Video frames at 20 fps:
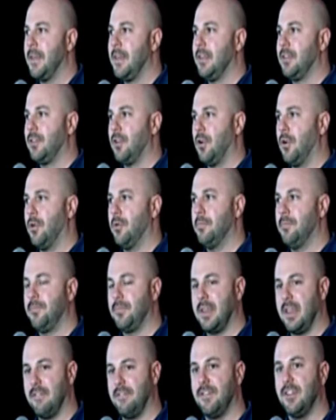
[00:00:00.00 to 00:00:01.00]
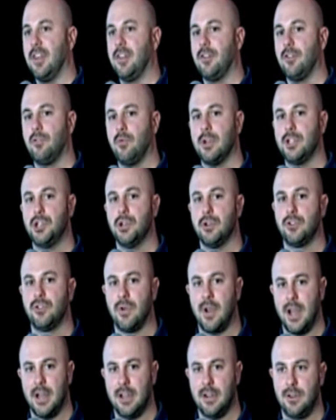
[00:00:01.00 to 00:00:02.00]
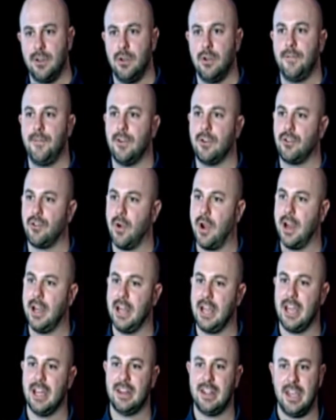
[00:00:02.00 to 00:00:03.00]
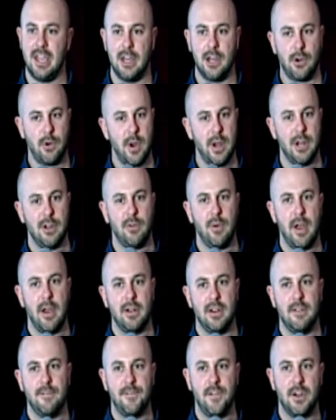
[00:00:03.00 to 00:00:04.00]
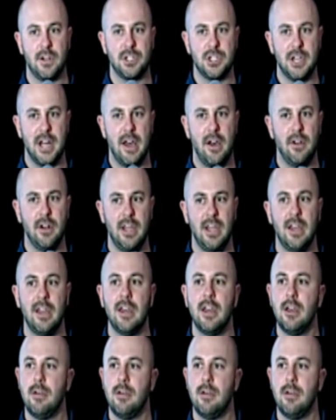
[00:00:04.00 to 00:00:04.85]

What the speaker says: So if this is what you're trying to do, if you're trying to get the integrated grounding functionality,